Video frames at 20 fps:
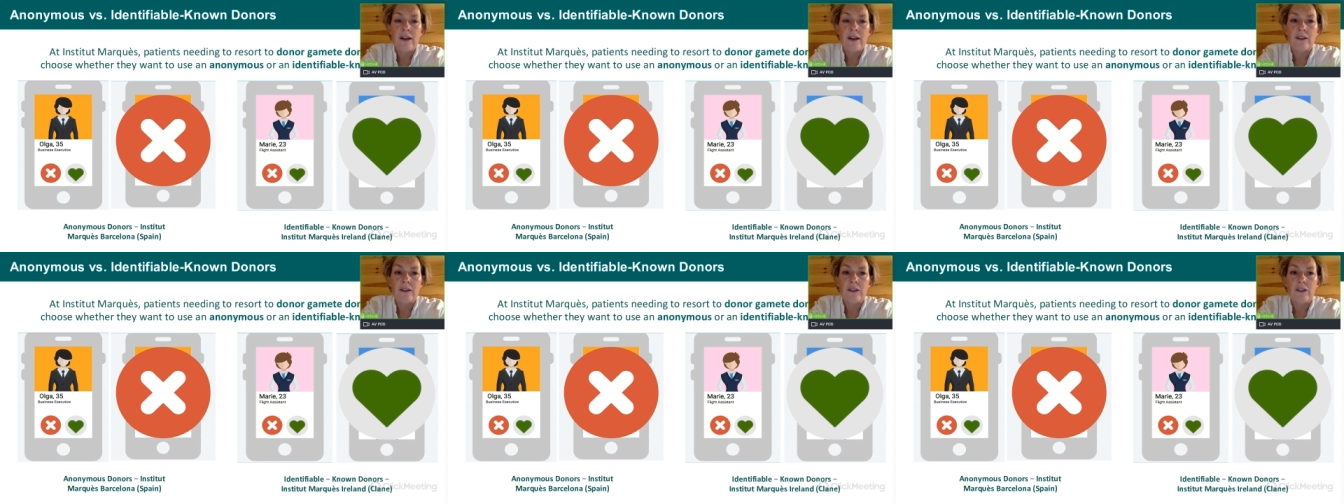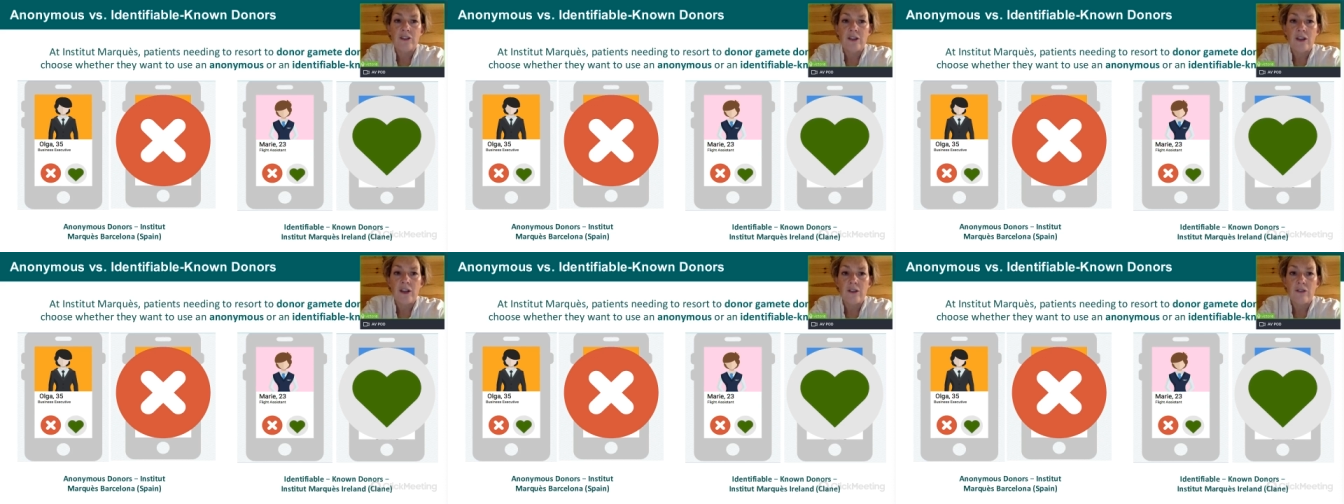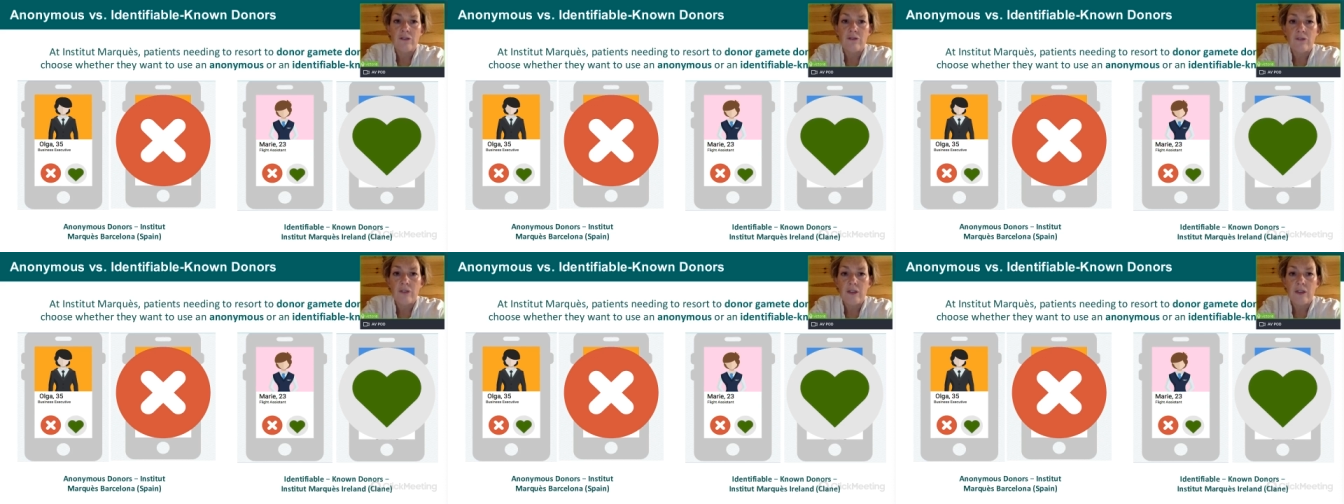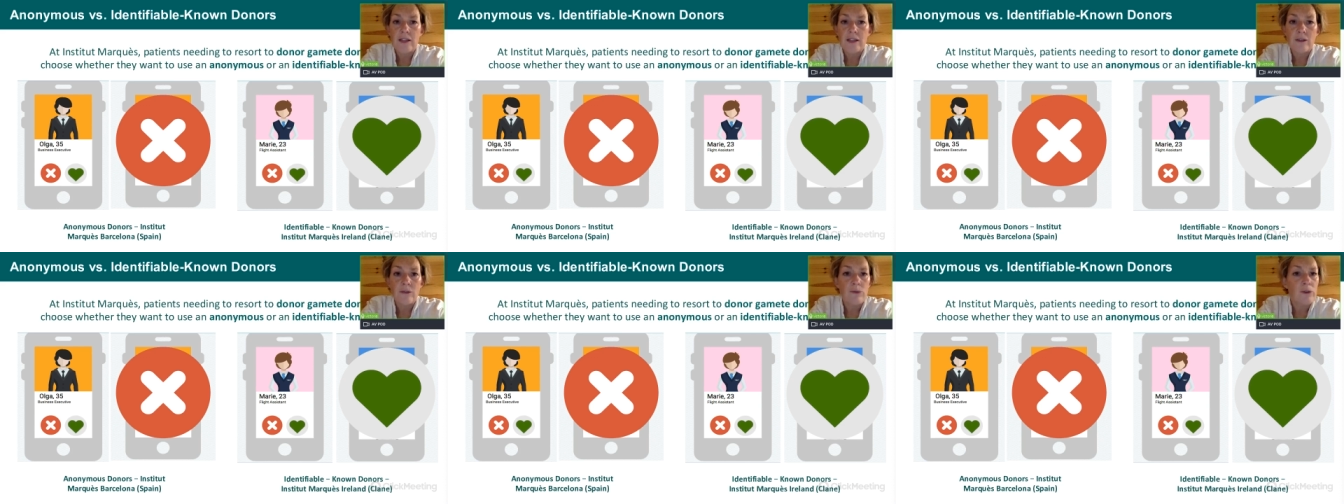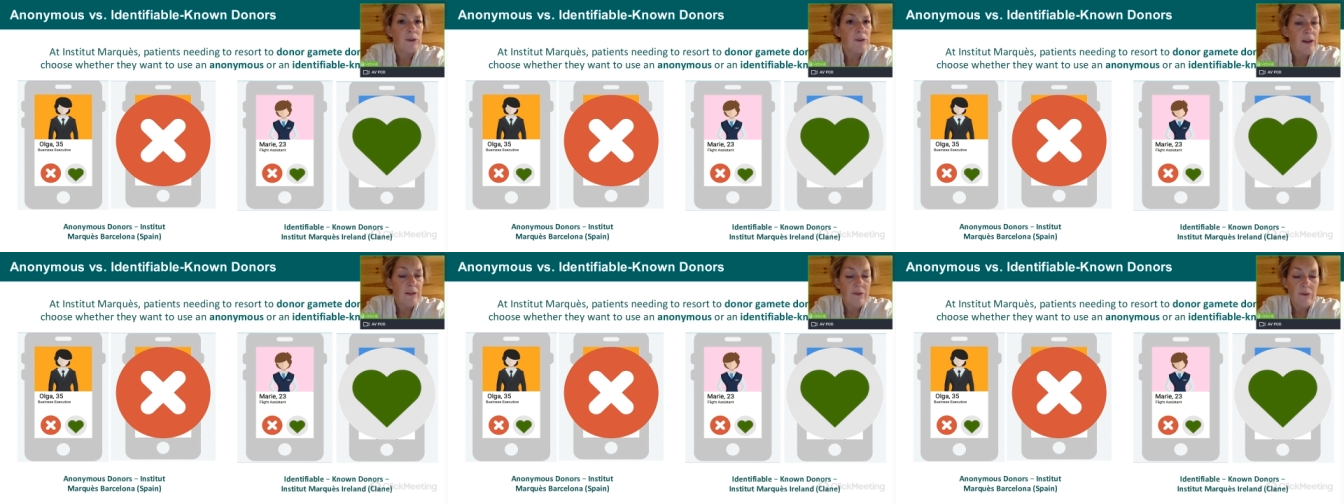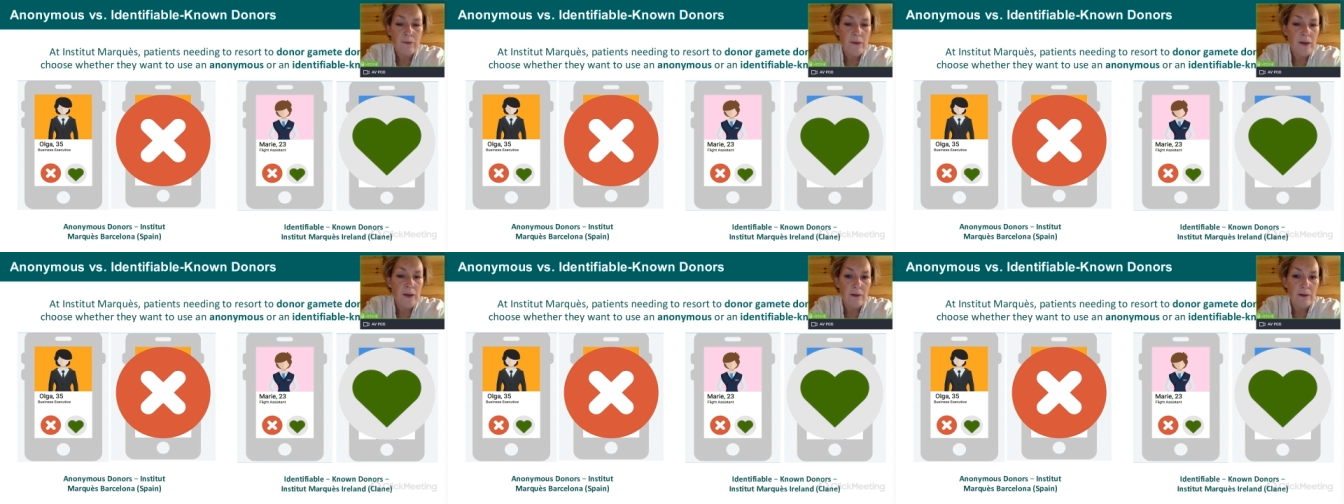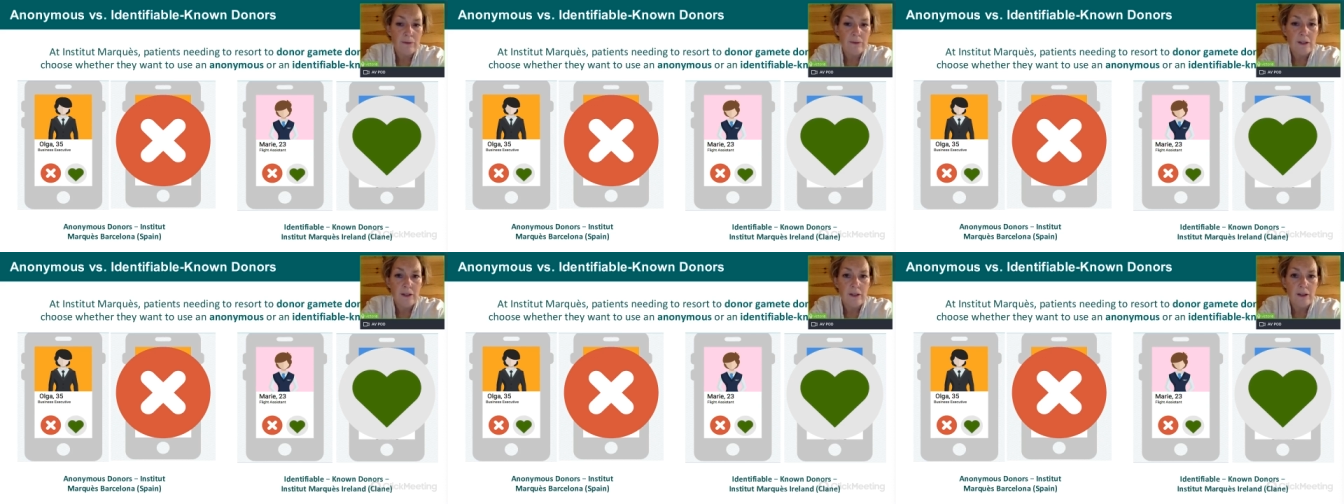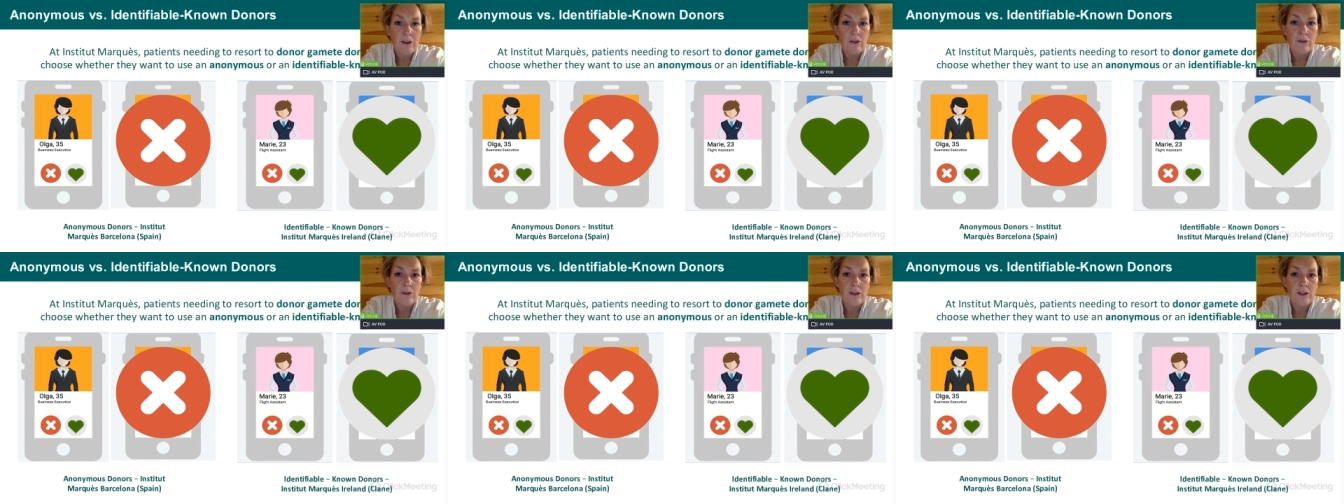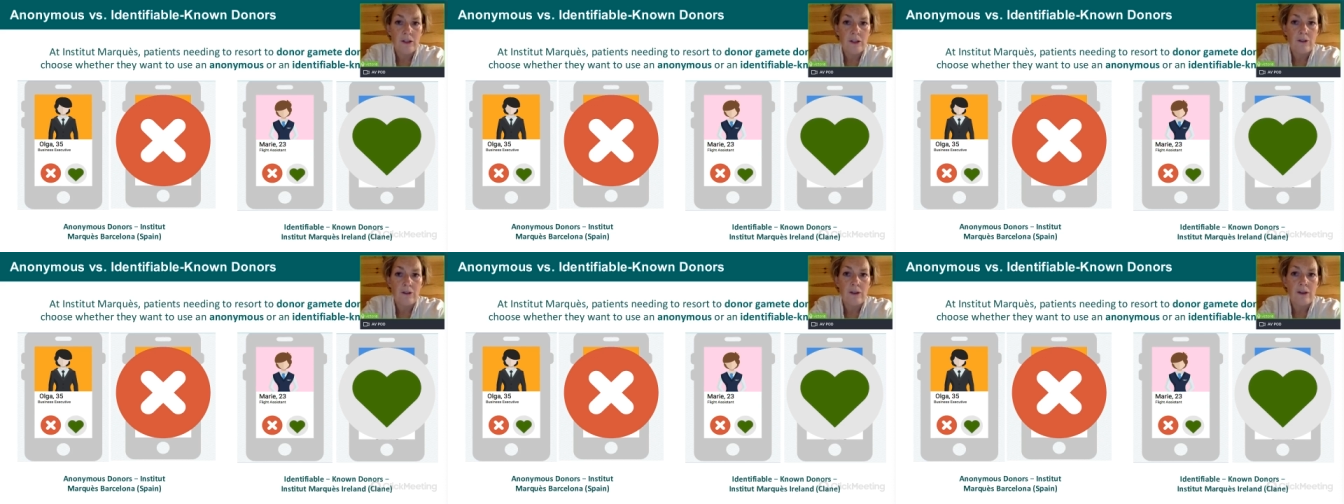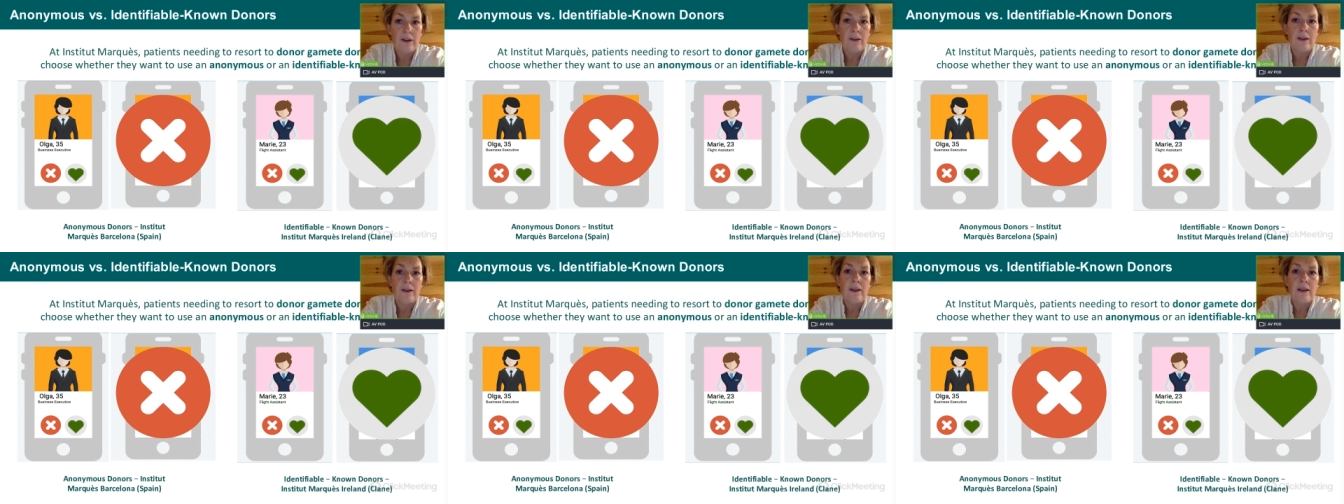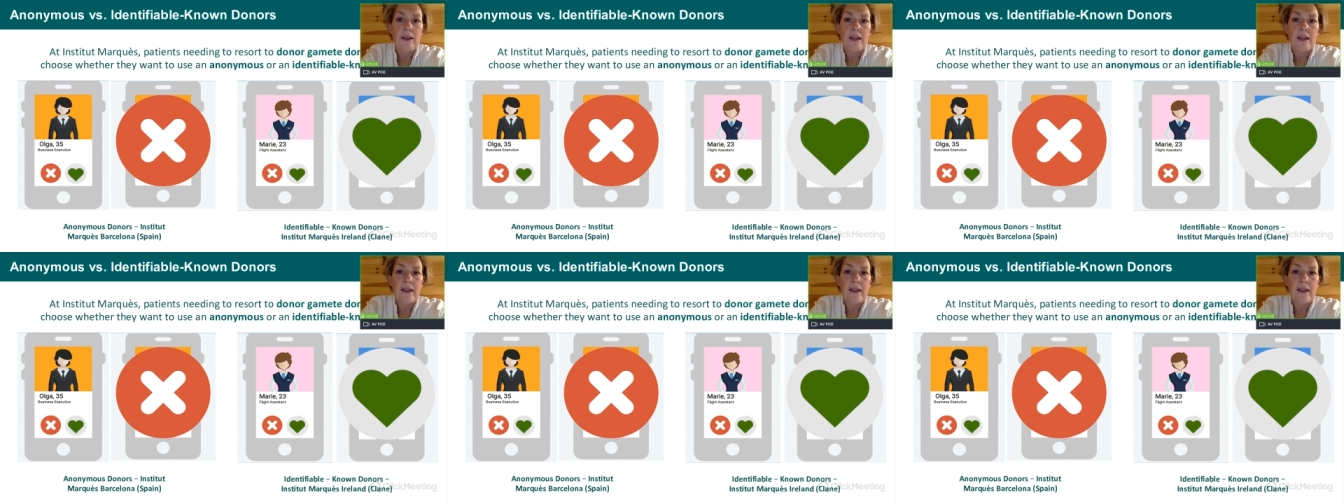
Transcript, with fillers: and a child created will never be able to know the donor,